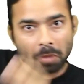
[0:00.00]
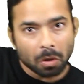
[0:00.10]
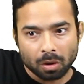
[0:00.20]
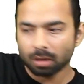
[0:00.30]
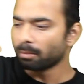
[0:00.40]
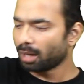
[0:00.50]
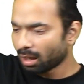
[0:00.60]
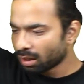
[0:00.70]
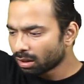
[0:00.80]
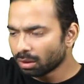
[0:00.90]
Different
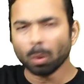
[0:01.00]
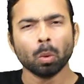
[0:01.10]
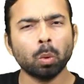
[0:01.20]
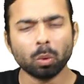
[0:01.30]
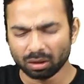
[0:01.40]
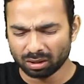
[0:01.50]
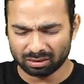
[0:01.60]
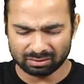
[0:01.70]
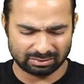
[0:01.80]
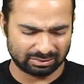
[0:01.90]
types of diapers
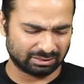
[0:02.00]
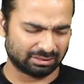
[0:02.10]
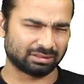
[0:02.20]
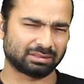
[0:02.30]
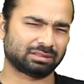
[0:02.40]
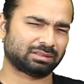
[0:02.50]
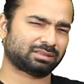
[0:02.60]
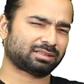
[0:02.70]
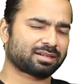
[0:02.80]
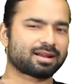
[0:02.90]
may use
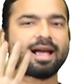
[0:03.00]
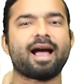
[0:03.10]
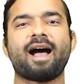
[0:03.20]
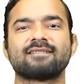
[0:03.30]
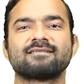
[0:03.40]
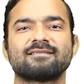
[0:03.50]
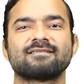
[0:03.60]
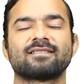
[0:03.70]
different hydrogels,